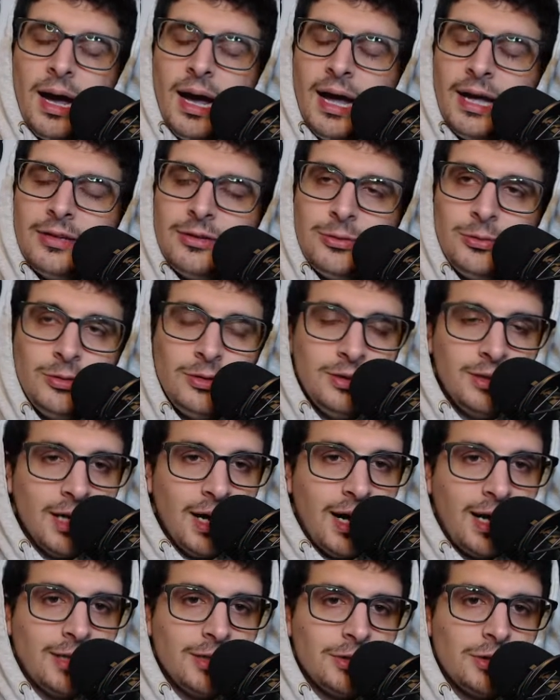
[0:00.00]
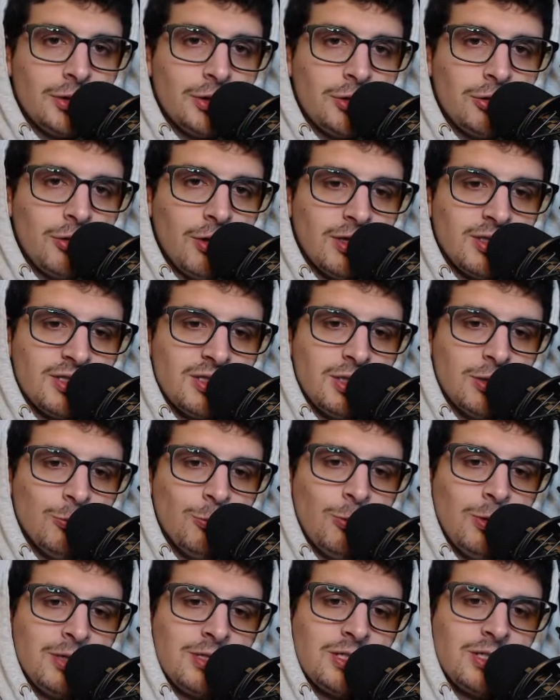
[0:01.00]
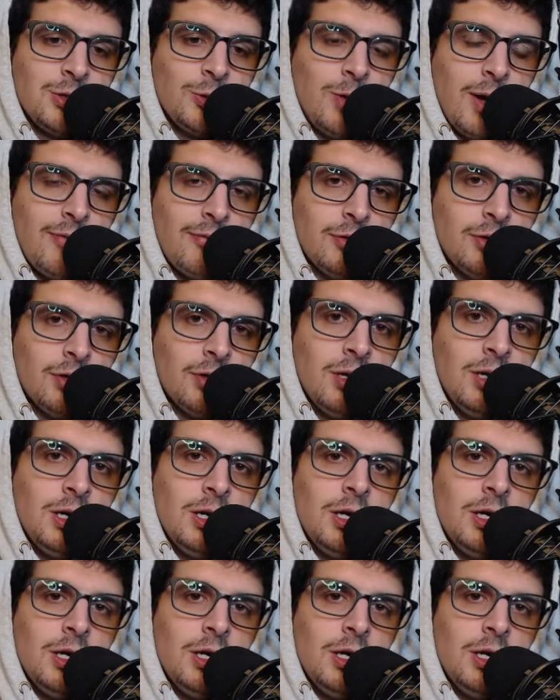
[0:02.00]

I do not trust it whatsoever